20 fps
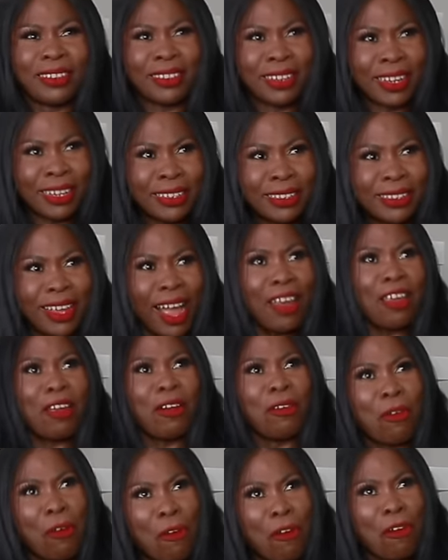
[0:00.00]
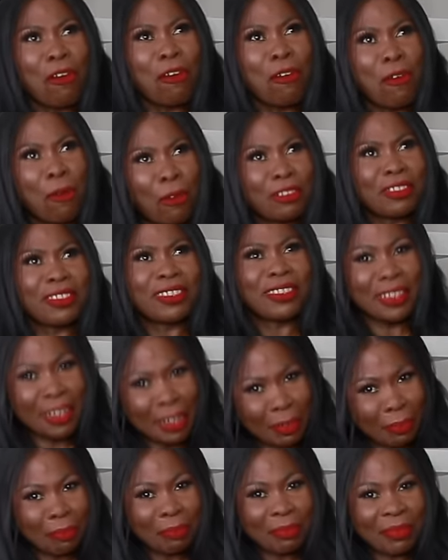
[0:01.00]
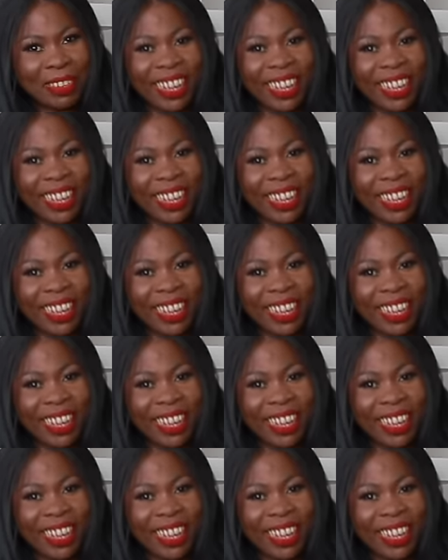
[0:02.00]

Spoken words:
The entire look look slim.